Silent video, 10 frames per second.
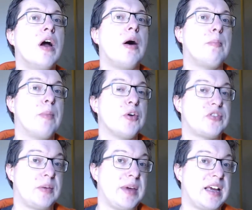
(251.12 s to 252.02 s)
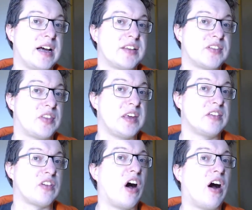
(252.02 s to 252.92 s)
mostly because
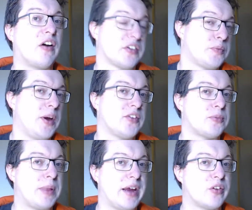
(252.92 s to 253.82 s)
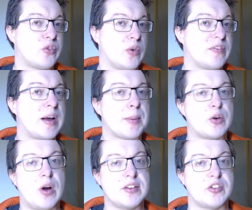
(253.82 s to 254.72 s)
these are experienced players who have come
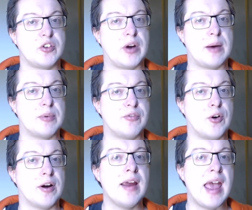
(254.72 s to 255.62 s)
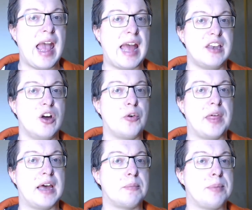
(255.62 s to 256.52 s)
across the Drow before and know
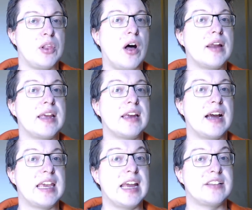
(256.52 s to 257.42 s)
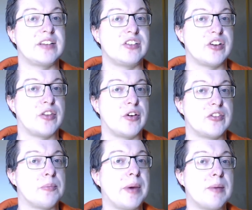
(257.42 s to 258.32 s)
that plotting against each other
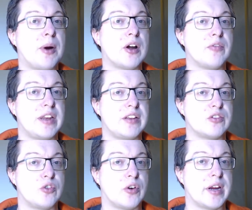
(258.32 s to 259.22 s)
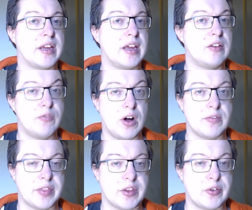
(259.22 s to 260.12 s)
is a big part of any story
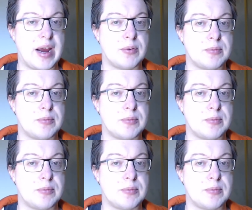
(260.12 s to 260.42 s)
involving the Drow.